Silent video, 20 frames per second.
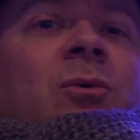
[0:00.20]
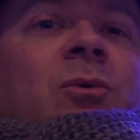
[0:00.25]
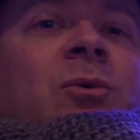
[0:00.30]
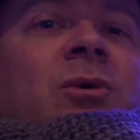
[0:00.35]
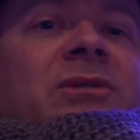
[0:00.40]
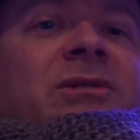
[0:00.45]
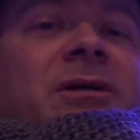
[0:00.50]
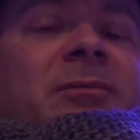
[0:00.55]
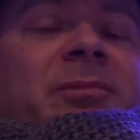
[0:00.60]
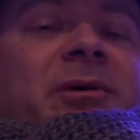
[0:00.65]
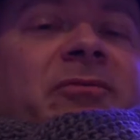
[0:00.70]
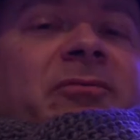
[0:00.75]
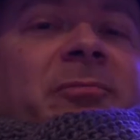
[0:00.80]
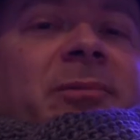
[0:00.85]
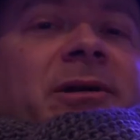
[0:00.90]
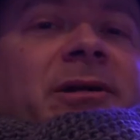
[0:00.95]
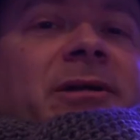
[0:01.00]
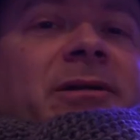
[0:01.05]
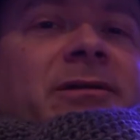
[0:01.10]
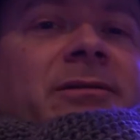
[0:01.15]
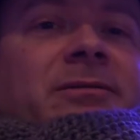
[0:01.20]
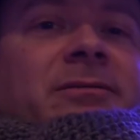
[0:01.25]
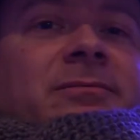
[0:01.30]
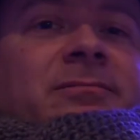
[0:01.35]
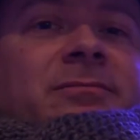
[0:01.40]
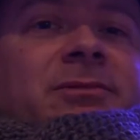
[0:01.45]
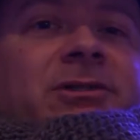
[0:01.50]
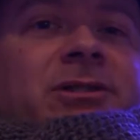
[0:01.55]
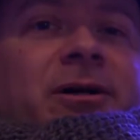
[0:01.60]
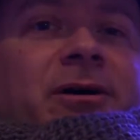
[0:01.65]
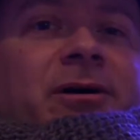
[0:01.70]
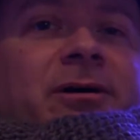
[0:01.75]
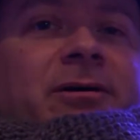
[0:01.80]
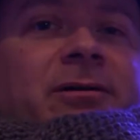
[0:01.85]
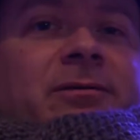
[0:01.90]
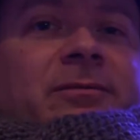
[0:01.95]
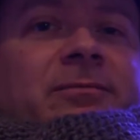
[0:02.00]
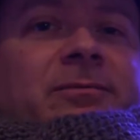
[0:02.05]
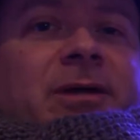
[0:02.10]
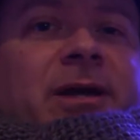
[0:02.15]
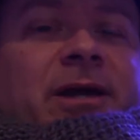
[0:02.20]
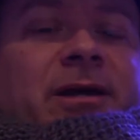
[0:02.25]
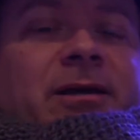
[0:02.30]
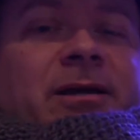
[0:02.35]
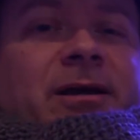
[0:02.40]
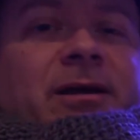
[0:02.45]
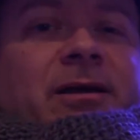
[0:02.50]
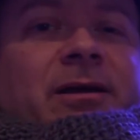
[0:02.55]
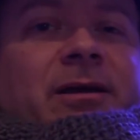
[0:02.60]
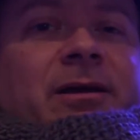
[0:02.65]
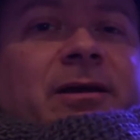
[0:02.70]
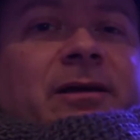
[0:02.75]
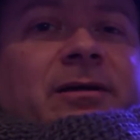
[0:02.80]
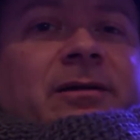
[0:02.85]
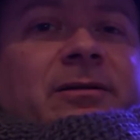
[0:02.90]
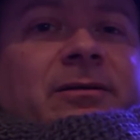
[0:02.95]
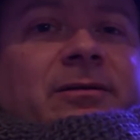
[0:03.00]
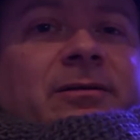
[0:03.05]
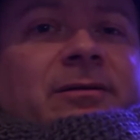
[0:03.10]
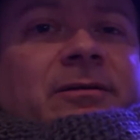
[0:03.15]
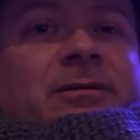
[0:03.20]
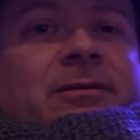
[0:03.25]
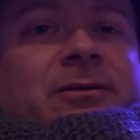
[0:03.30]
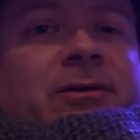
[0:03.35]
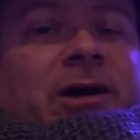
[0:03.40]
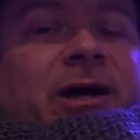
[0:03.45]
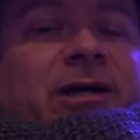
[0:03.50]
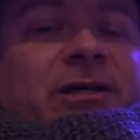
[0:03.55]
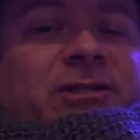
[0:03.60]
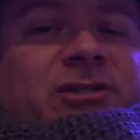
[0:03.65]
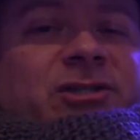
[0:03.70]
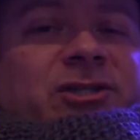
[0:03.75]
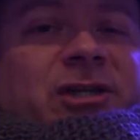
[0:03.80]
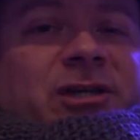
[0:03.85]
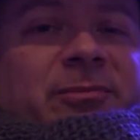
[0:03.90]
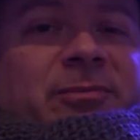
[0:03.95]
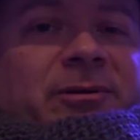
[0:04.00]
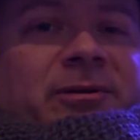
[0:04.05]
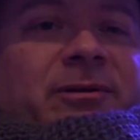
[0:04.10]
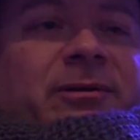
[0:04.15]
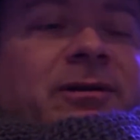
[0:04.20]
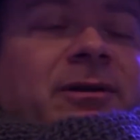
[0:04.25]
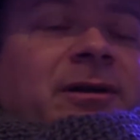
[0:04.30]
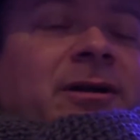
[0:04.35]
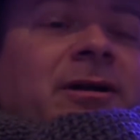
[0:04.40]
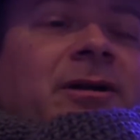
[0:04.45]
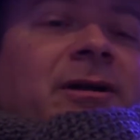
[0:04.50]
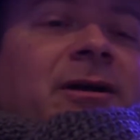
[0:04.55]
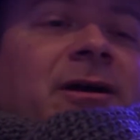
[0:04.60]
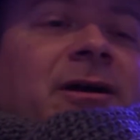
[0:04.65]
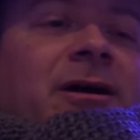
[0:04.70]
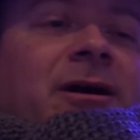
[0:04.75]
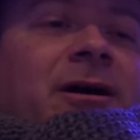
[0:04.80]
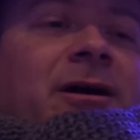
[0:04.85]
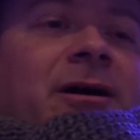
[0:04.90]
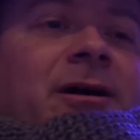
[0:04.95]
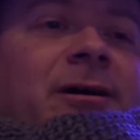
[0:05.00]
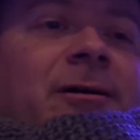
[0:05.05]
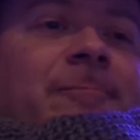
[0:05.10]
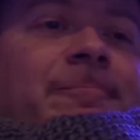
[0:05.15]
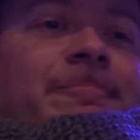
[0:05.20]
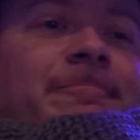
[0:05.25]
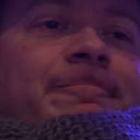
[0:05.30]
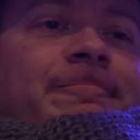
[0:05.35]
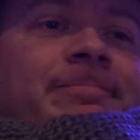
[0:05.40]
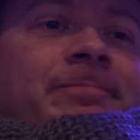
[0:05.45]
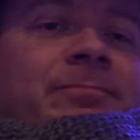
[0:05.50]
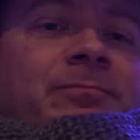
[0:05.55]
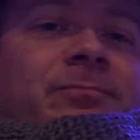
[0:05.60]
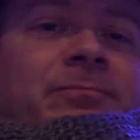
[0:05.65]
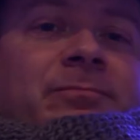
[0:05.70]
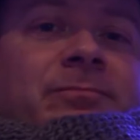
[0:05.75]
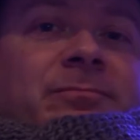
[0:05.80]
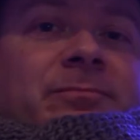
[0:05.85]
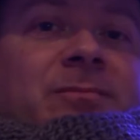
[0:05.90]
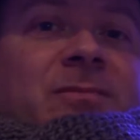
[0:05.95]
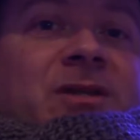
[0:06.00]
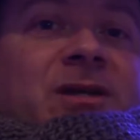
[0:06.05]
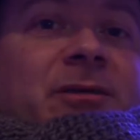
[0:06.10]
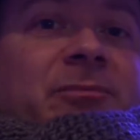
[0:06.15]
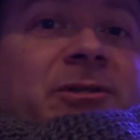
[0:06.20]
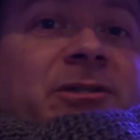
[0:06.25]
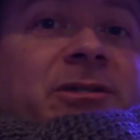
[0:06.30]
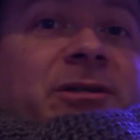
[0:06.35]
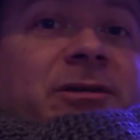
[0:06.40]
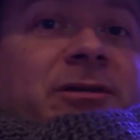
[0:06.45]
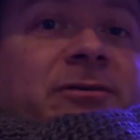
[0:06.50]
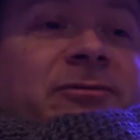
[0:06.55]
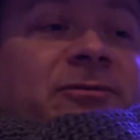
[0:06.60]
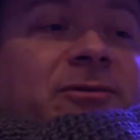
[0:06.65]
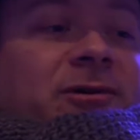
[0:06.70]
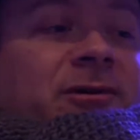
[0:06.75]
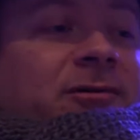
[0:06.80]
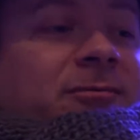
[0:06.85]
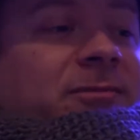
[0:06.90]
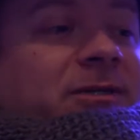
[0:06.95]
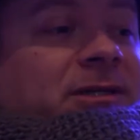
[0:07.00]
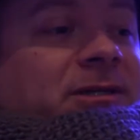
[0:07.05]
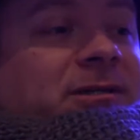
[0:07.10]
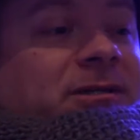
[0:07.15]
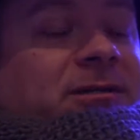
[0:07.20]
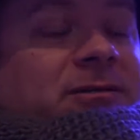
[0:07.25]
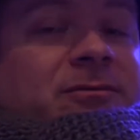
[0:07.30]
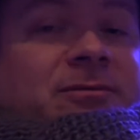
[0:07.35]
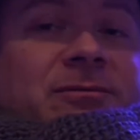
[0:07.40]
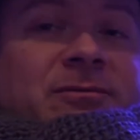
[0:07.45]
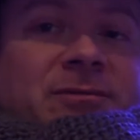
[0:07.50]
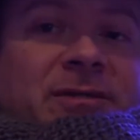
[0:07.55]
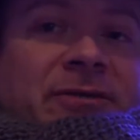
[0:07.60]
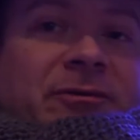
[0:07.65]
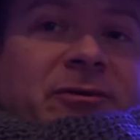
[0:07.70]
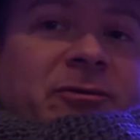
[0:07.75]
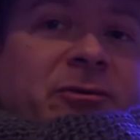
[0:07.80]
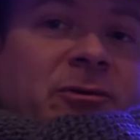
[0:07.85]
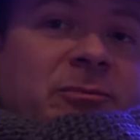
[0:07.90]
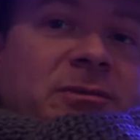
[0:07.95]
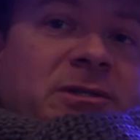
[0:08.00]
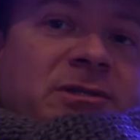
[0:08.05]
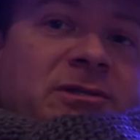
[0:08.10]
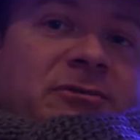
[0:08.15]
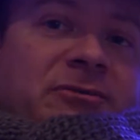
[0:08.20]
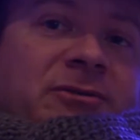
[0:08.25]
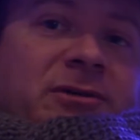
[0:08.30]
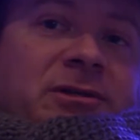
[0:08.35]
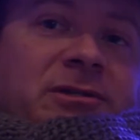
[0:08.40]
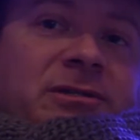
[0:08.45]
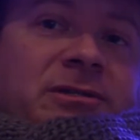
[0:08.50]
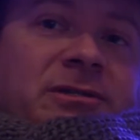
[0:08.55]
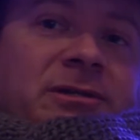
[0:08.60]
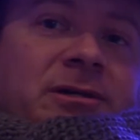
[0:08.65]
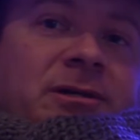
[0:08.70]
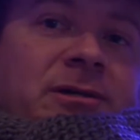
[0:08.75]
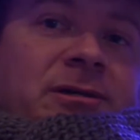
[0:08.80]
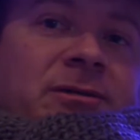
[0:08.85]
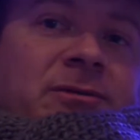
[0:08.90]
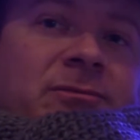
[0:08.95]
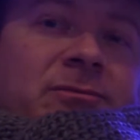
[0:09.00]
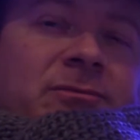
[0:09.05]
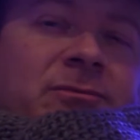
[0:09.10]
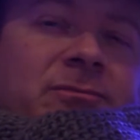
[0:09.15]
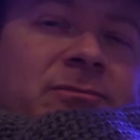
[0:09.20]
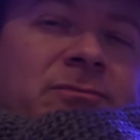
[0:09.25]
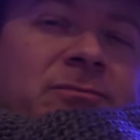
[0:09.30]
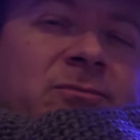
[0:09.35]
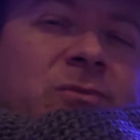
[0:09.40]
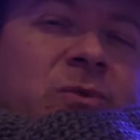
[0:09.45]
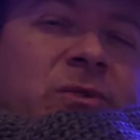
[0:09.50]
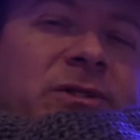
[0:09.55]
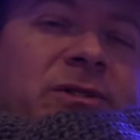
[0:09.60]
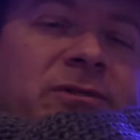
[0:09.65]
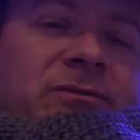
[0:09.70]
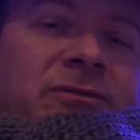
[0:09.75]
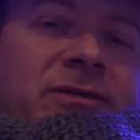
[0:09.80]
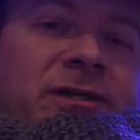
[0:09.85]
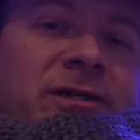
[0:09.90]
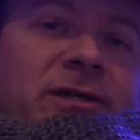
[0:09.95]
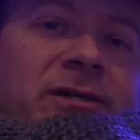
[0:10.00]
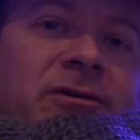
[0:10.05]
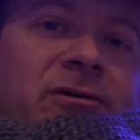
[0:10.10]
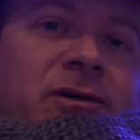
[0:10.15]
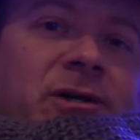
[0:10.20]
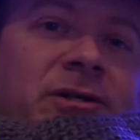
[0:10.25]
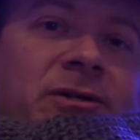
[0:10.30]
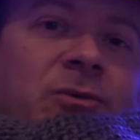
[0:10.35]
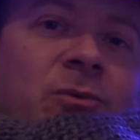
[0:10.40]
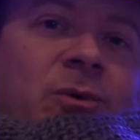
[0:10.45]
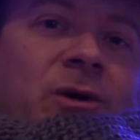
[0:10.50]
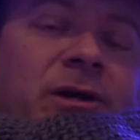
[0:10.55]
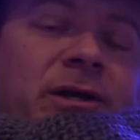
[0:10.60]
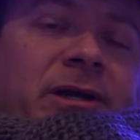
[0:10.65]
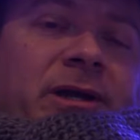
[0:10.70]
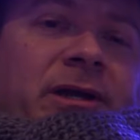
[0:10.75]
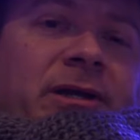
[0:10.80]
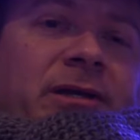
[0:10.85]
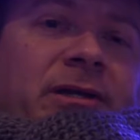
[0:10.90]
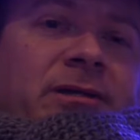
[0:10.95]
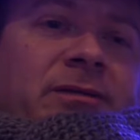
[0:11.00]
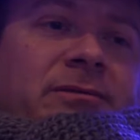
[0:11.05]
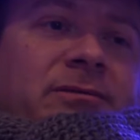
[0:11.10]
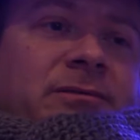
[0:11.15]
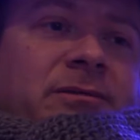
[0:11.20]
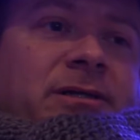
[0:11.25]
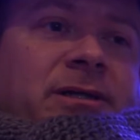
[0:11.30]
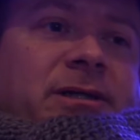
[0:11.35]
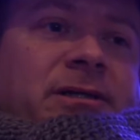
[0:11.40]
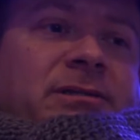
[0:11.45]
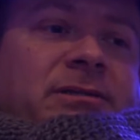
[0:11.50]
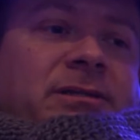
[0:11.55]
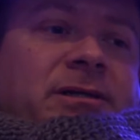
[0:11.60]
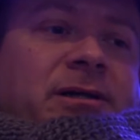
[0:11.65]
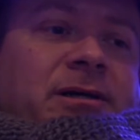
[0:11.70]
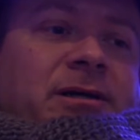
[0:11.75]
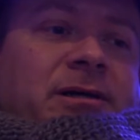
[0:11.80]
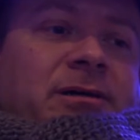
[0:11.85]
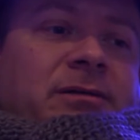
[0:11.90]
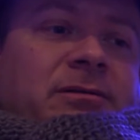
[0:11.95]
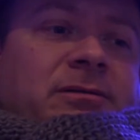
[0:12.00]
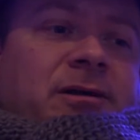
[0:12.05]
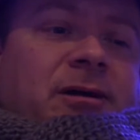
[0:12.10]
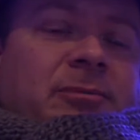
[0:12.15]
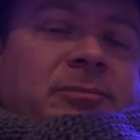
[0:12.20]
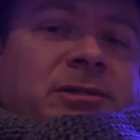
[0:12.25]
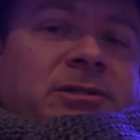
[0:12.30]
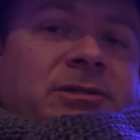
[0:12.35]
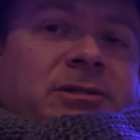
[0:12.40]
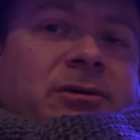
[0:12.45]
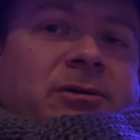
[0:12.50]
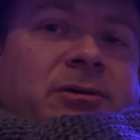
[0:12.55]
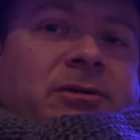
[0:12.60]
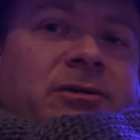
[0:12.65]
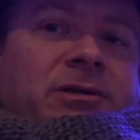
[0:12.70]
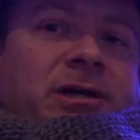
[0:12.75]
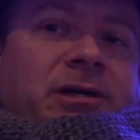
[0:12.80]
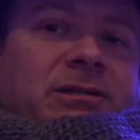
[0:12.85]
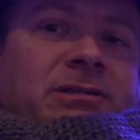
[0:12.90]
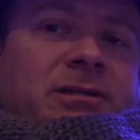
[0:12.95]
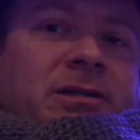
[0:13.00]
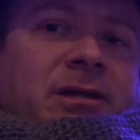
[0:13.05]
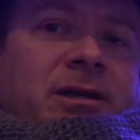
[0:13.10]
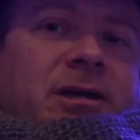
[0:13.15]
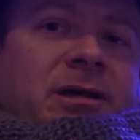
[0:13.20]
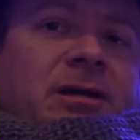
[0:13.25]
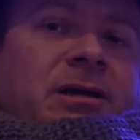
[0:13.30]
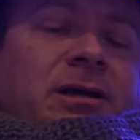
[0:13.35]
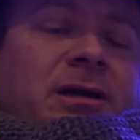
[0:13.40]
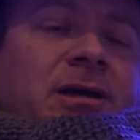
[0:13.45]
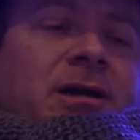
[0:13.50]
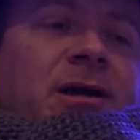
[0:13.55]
What's up, everybody? Sean, aka Crack is Cheaper, coming to you from the living room. This is the first real video on the 180 that I'll be showing you guys today.